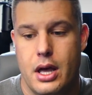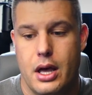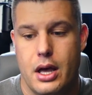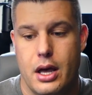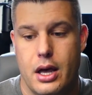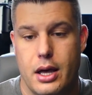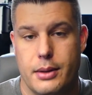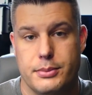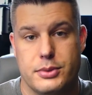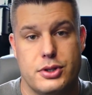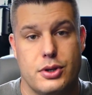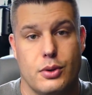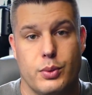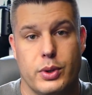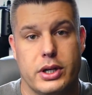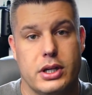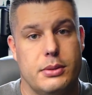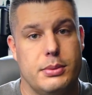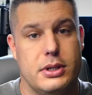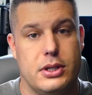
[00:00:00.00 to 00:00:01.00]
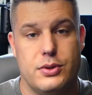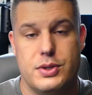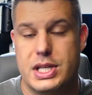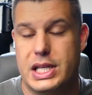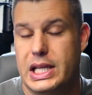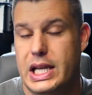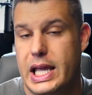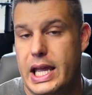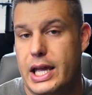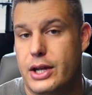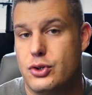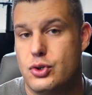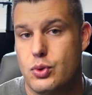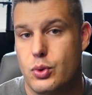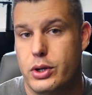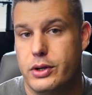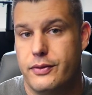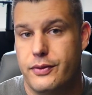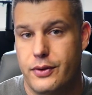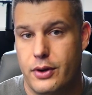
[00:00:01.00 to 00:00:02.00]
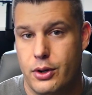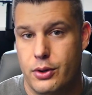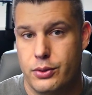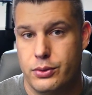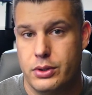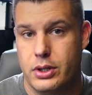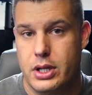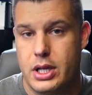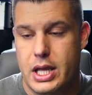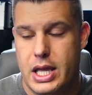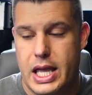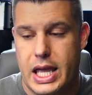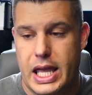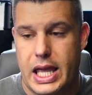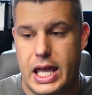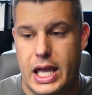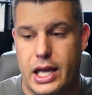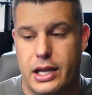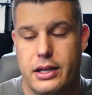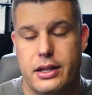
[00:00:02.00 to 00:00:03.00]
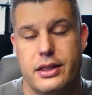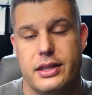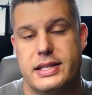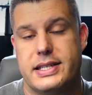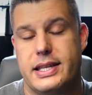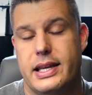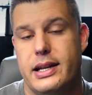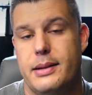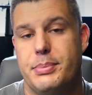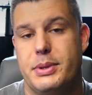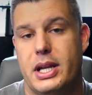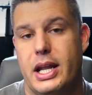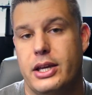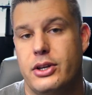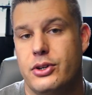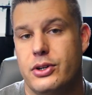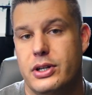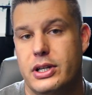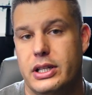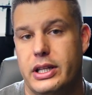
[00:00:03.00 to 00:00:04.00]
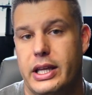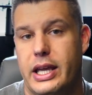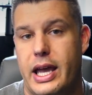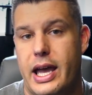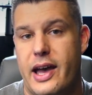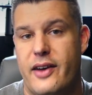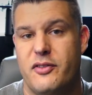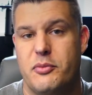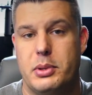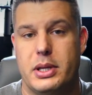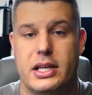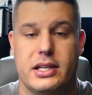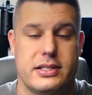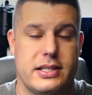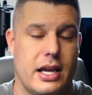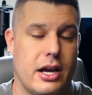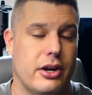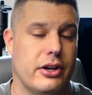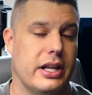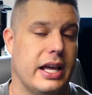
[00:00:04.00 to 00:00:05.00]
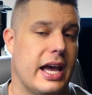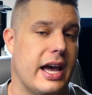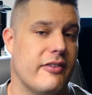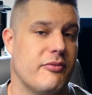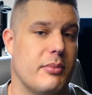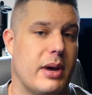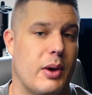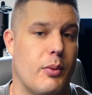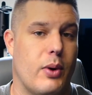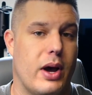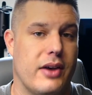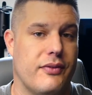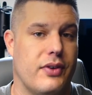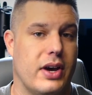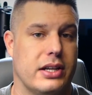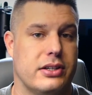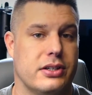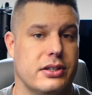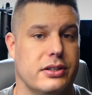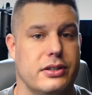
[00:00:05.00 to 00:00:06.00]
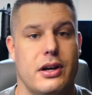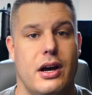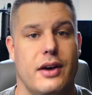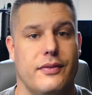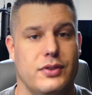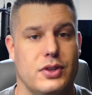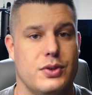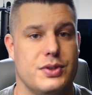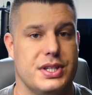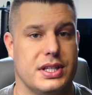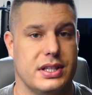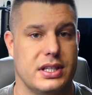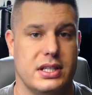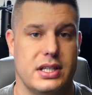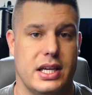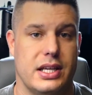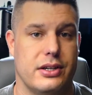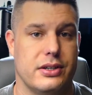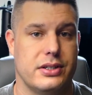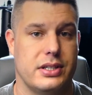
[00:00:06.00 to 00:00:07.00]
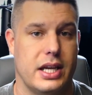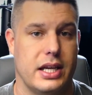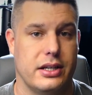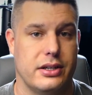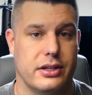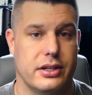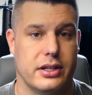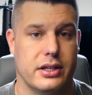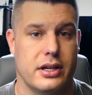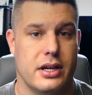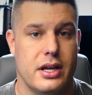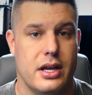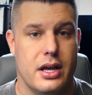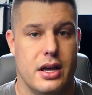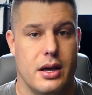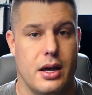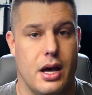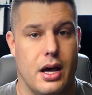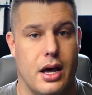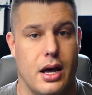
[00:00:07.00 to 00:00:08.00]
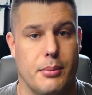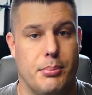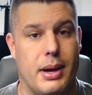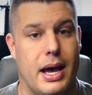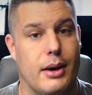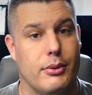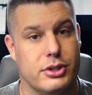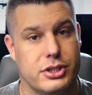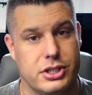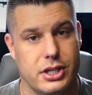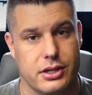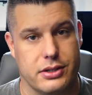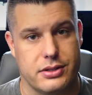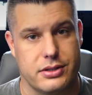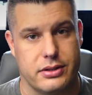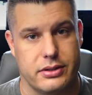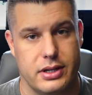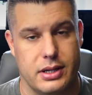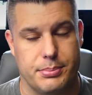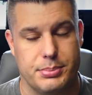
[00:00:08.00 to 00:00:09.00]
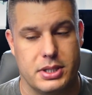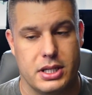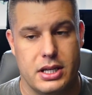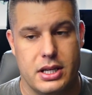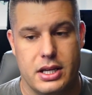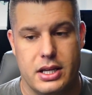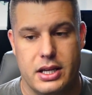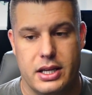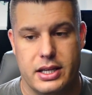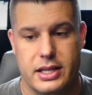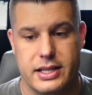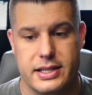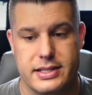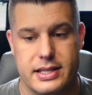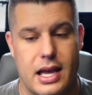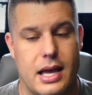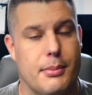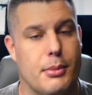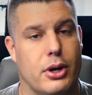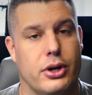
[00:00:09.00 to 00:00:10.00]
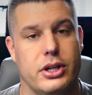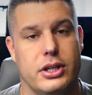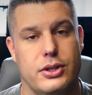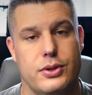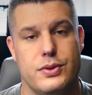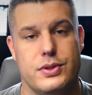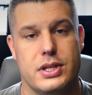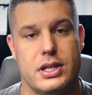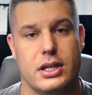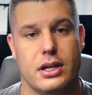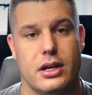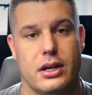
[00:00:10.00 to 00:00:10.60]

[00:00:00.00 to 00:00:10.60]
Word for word: So we're going to be using an Android phone, and the setup that I currently have, because I already have my Wi-Fi turned off using the Nader Tater PowerShell script, is I'm already using